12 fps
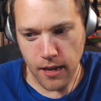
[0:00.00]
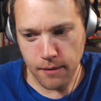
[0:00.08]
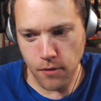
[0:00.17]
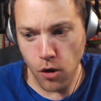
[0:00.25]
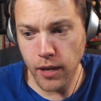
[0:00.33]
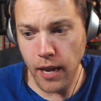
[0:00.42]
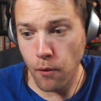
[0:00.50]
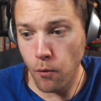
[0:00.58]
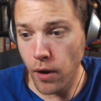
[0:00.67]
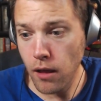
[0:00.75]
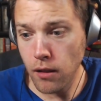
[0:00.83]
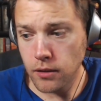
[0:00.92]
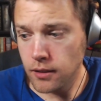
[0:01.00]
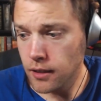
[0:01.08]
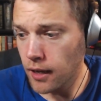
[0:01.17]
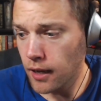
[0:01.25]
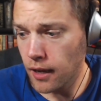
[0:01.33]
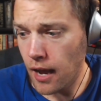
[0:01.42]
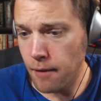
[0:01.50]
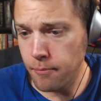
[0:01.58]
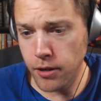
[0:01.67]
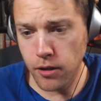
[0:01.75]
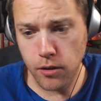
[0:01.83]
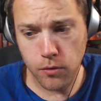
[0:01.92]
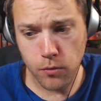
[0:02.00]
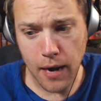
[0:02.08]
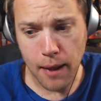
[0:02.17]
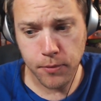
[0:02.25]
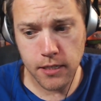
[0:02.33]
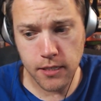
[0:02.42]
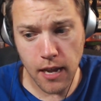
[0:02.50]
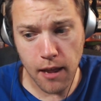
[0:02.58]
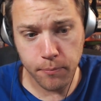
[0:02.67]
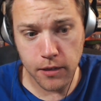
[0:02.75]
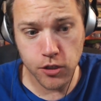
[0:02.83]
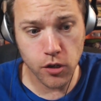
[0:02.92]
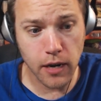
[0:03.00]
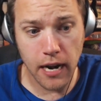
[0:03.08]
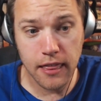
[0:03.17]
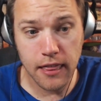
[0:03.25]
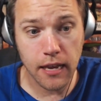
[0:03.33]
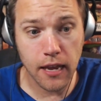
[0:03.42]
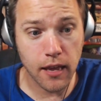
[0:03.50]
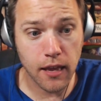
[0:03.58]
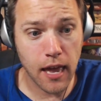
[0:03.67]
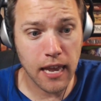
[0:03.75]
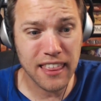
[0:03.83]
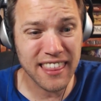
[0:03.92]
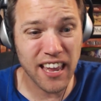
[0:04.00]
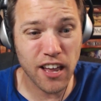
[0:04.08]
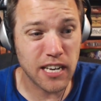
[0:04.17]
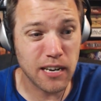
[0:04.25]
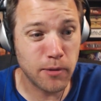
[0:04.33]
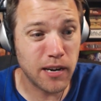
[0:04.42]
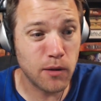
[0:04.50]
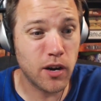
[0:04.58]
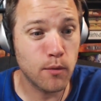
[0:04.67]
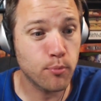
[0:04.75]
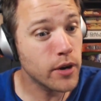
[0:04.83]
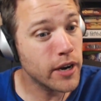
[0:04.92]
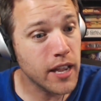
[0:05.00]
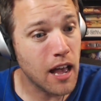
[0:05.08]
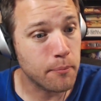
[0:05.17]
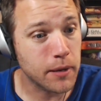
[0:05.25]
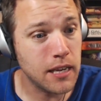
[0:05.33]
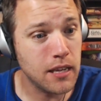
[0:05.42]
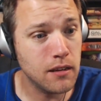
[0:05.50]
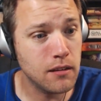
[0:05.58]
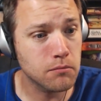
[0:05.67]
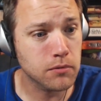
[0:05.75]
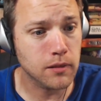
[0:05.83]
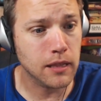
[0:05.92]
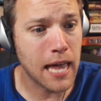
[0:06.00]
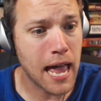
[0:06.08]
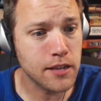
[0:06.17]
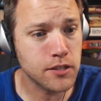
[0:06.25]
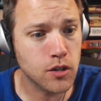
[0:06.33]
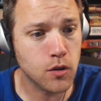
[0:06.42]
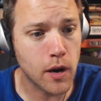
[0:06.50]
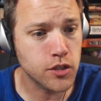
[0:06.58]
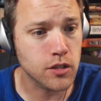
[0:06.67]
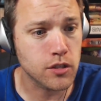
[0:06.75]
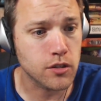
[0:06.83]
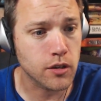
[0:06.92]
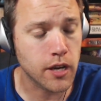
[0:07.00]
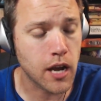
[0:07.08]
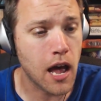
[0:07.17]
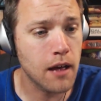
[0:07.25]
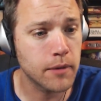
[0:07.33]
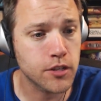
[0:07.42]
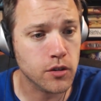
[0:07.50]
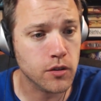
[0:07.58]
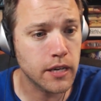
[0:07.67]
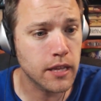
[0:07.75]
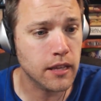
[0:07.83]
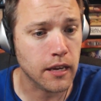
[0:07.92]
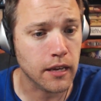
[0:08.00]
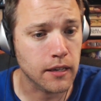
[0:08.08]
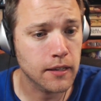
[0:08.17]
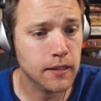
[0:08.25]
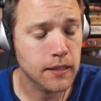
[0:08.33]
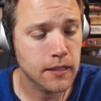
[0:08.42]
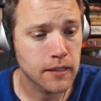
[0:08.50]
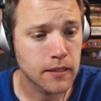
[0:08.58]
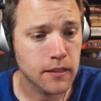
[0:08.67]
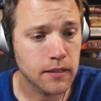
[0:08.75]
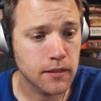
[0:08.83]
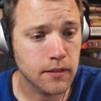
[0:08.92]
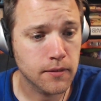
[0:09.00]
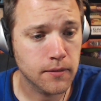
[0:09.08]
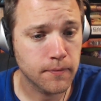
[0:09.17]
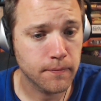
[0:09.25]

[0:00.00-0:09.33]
Okay. Well, I better wrap this up. Is there anything else anybody wanted to bring up? Any last questions or comments or anything?